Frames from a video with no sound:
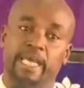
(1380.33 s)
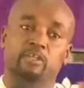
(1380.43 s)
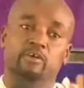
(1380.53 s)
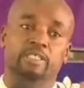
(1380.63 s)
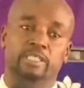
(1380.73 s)

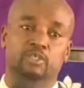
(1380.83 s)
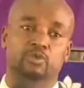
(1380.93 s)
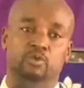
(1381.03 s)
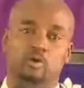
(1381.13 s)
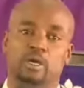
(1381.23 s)
When I don't
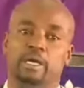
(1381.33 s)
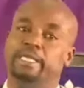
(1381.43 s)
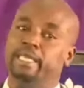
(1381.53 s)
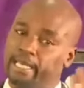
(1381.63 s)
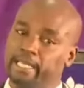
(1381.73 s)
reach you,
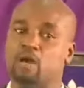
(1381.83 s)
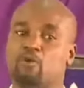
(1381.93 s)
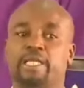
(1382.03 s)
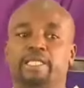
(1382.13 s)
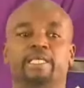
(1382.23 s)
na
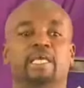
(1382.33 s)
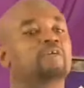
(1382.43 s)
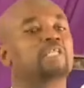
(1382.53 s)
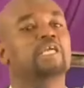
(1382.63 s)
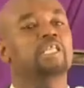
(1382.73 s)
nina
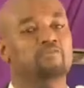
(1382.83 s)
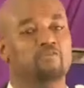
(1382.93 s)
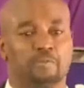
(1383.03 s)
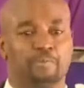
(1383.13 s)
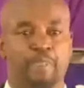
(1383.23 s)
kuandikia vile
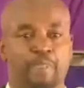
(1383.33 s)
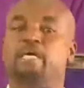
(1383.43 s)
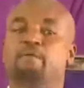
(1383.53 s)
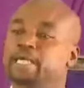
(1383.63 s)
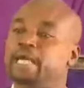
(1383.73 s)
ilivyo.
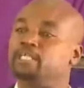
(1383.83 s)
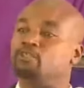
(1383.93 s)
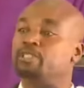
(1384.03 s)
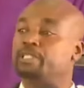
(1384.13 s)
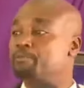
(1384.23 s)
The same thing
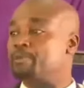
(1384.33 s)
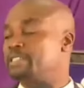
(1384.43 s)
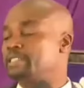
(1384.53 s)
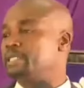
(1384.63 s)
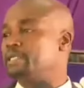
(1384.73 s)
I do to the
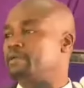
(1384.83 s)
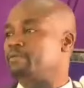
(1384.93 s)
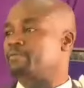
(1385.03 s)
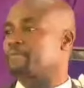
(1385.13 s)
president.